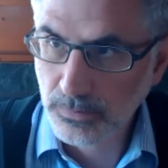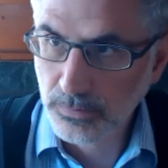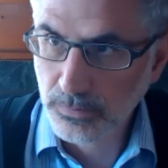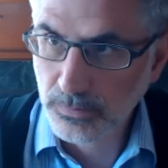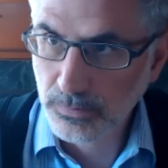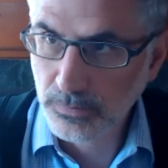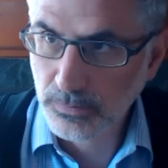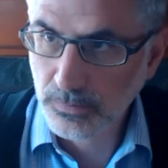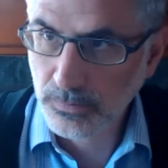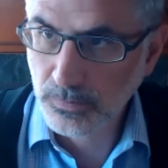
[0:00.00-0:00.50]
I
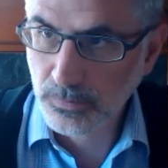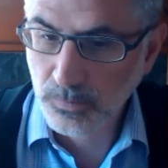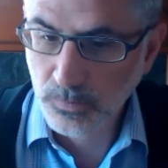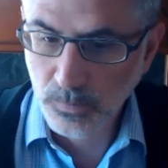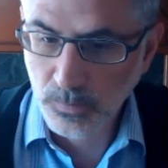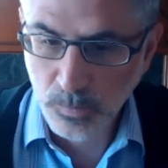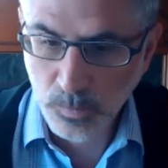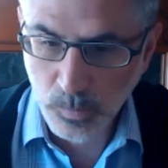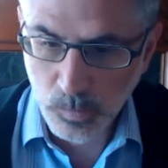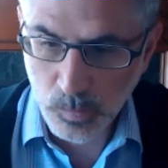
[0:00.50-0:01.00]
spent my
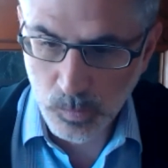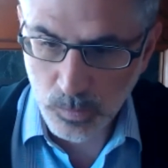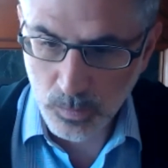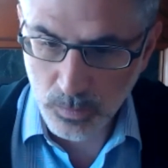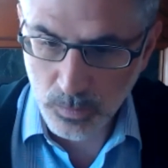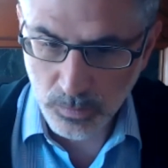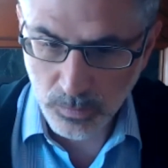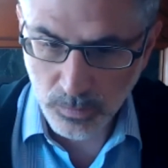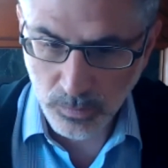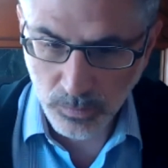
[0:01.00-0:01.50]
first
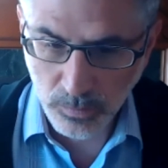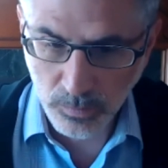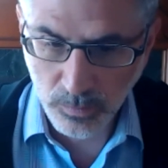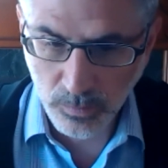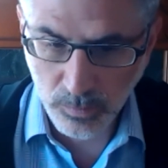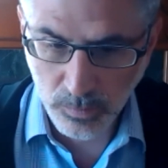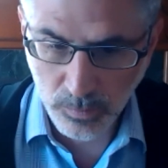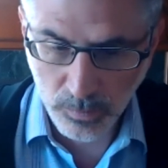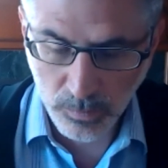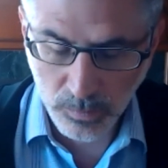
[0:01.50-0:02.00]

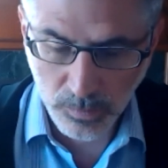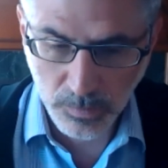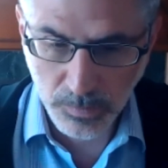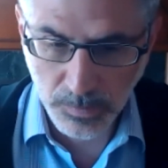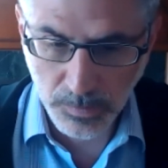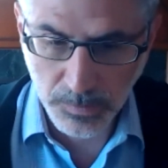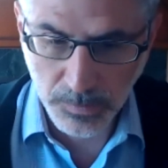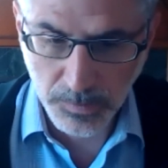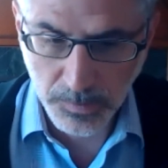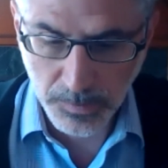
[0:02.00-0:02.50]
sabbatical
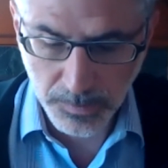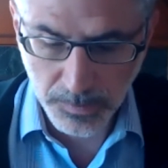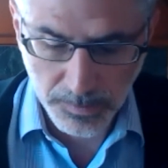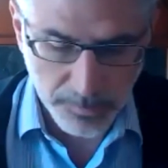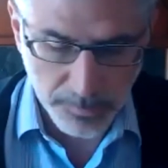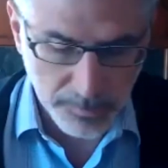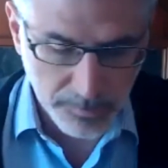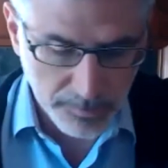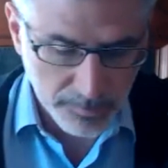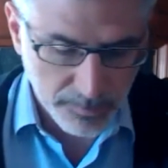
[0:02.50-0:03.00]
at
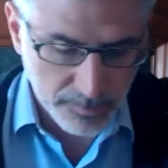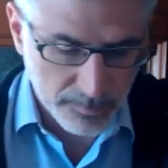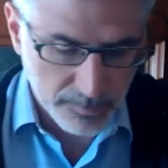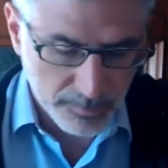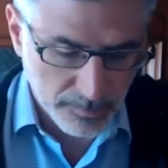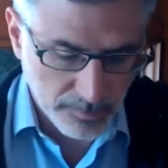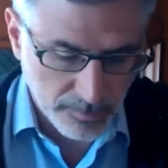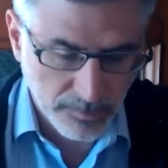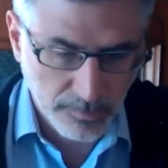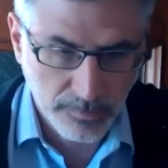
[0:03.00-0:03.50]
the
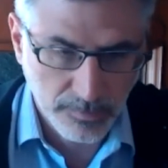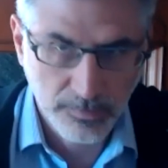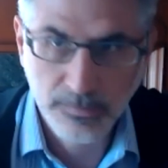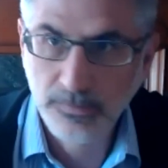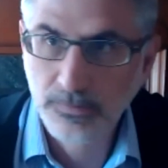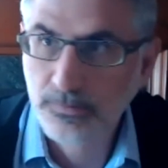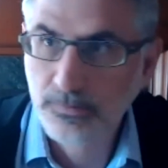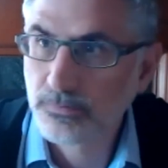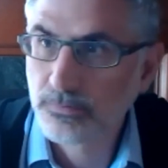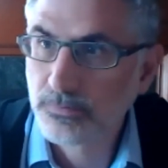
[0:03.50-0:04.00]
University of
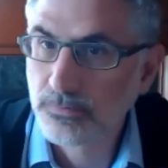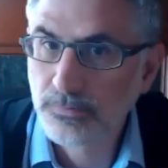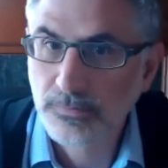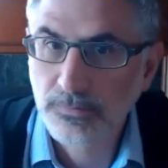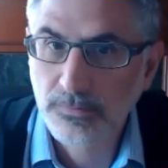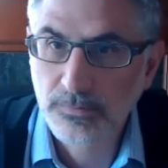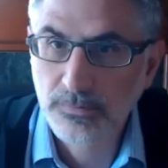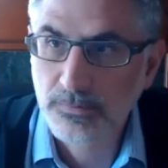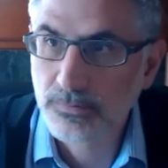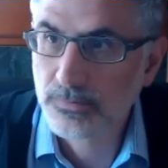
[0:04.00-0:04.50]
Rochester.
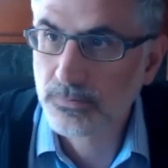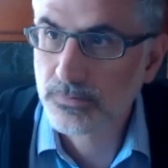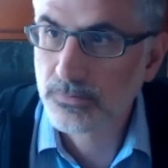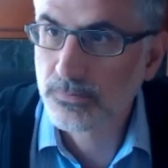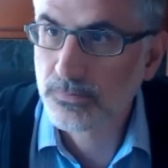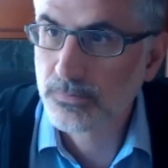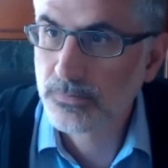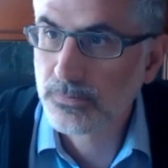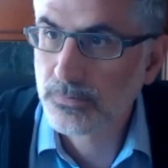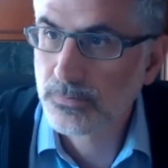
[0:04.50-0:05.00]

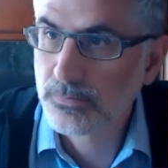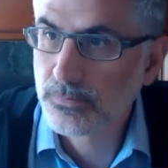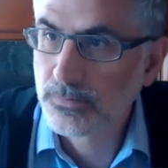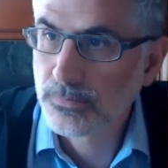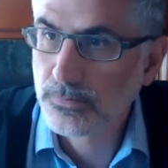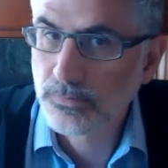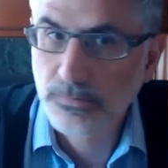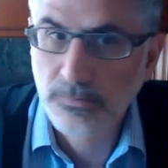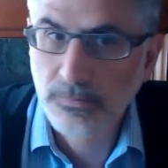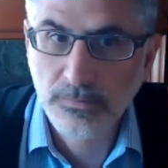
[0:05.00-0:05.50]

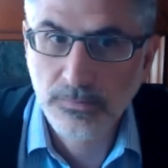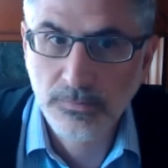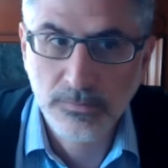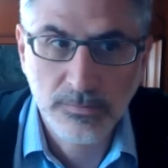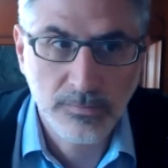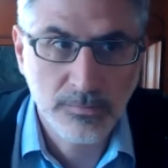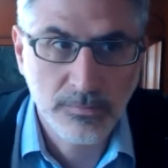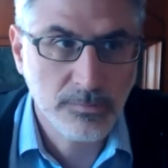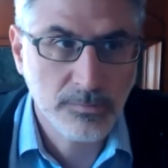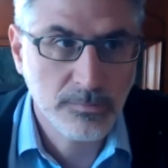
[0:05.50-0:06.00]
I do
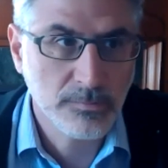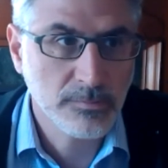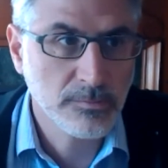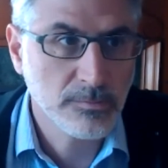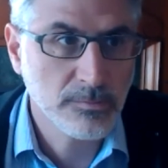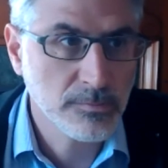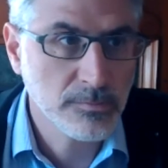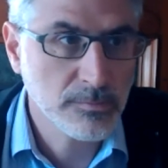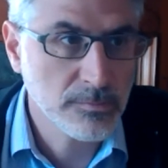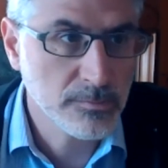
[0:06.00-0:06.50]
not know
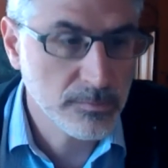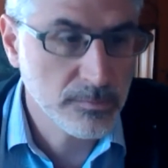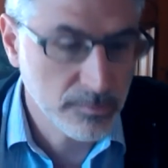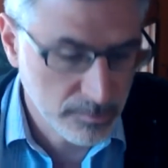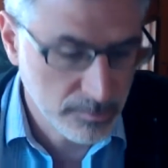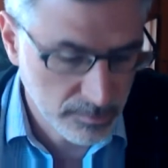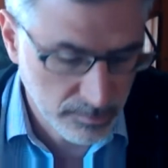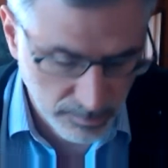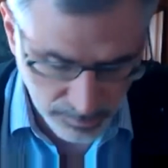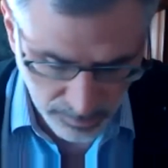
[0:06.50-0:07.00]
until
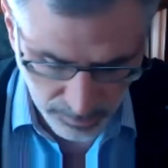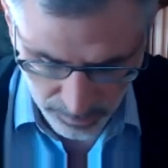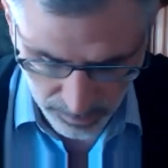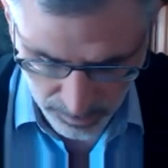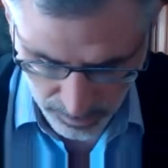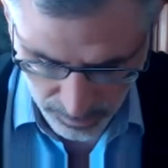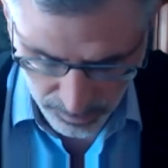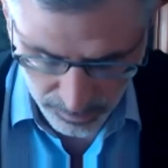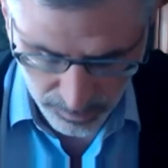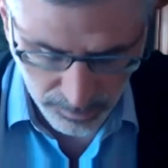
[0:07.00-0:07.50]
this very
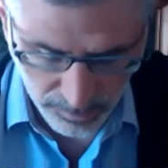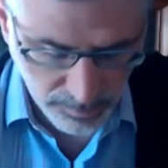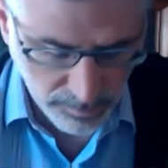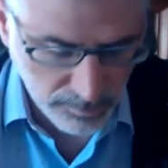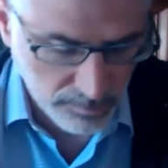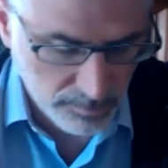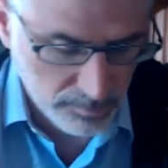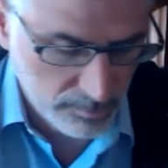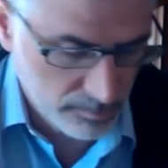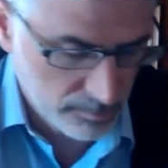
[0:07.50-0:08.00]
day,
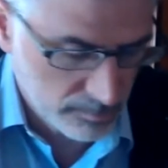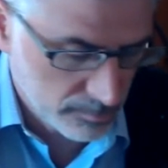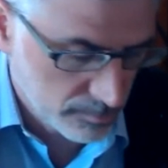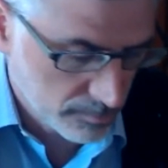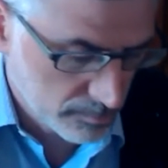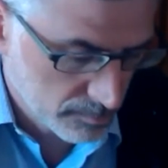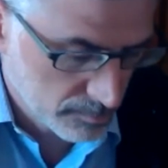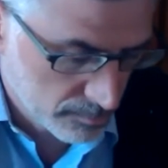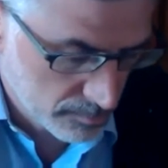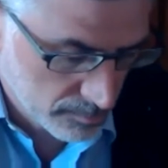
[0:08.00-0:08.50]
actually,
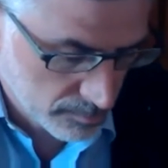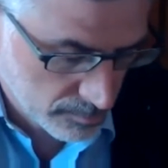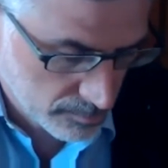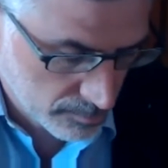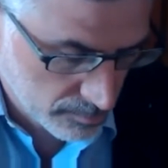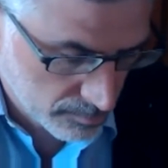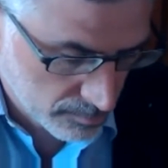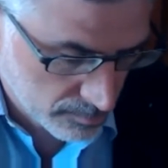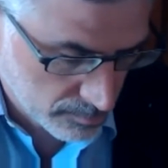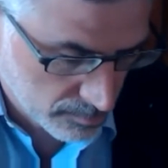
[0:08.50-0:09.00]

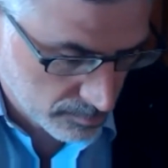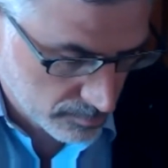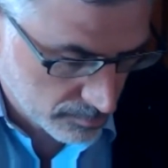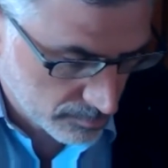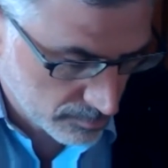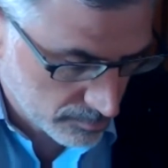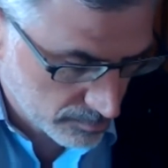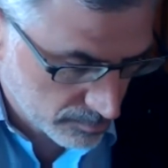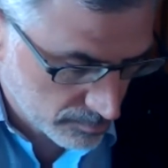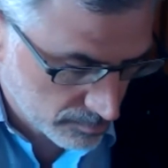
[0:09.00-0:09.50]

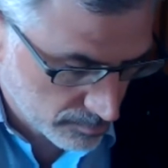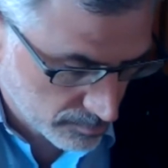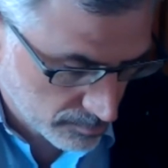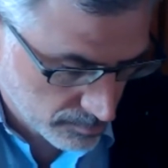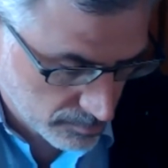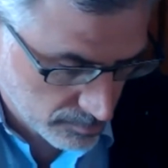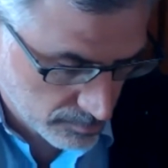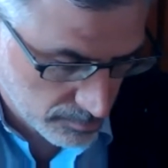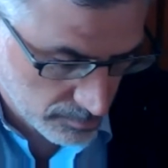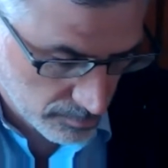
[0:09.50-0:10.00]

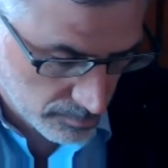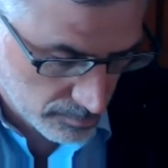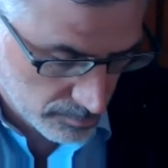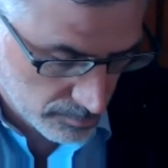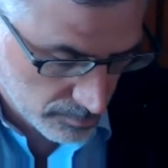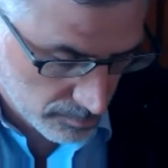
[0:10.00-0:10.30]
how my